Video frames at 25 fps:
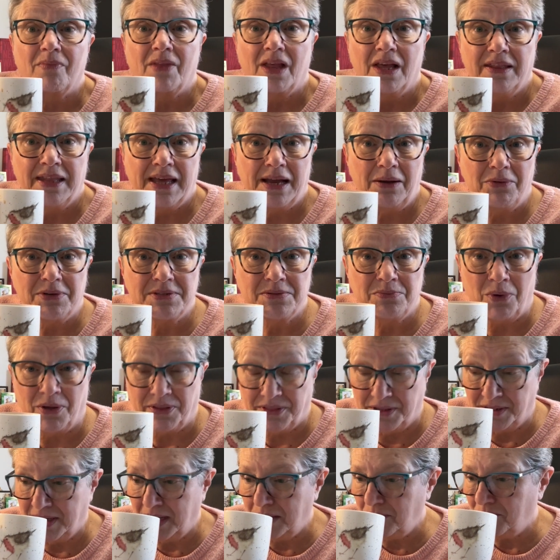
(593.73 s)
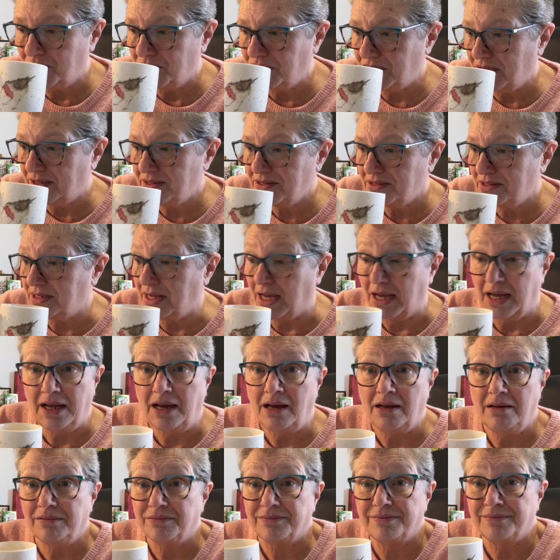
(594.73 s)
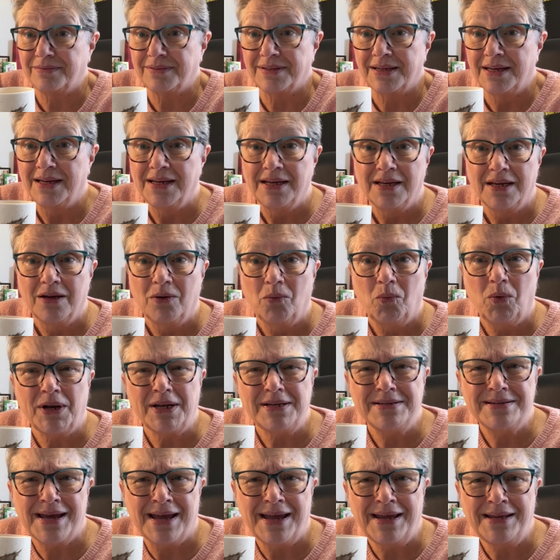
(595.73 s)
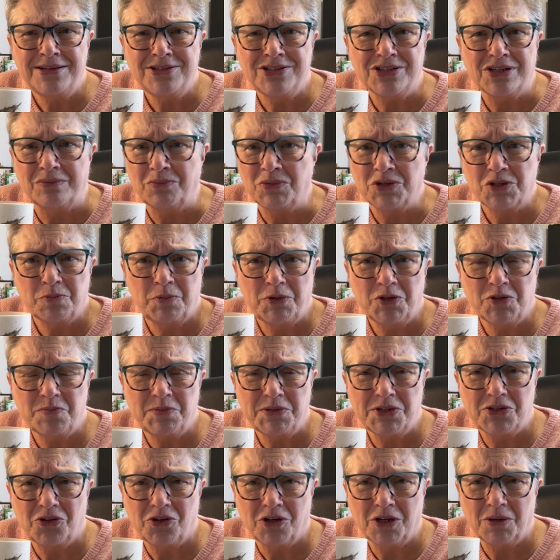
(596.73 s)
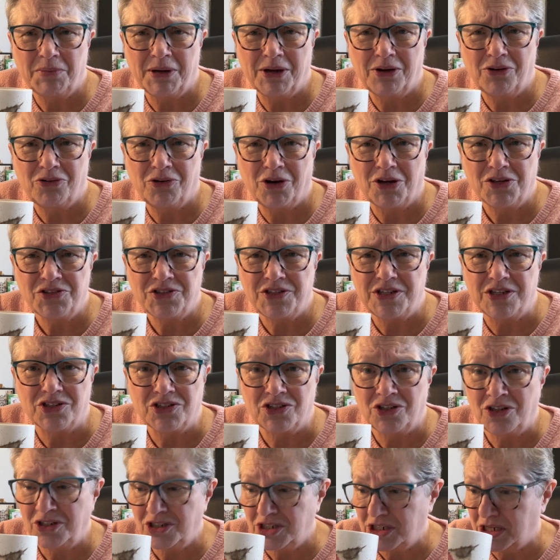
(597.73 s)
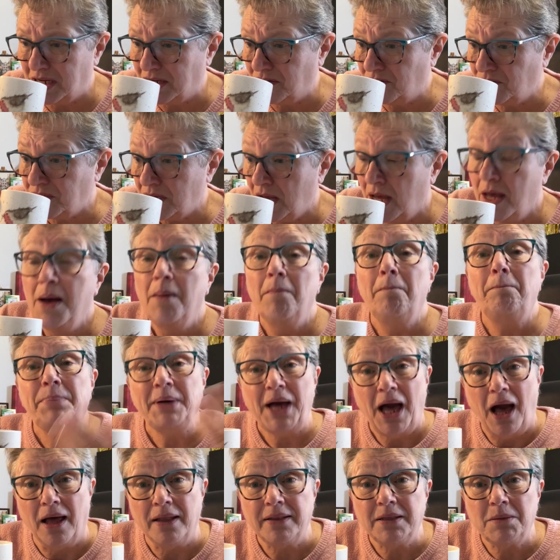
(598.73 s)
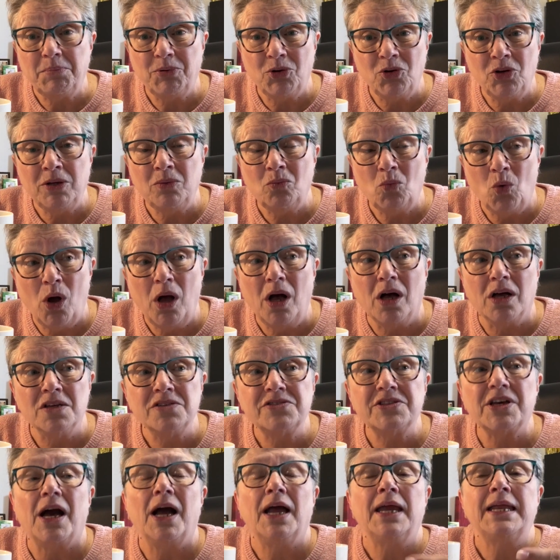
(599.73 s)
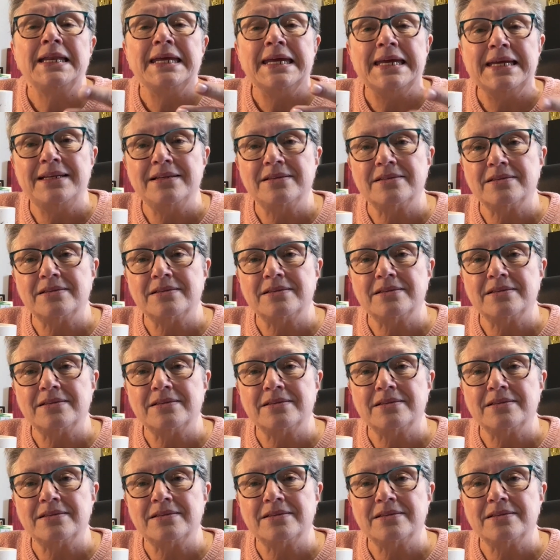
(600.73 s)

that was what the day was yesterday. What a tangent. We're supposed to be talking about cross stitch, not chairs. But the point was, I needed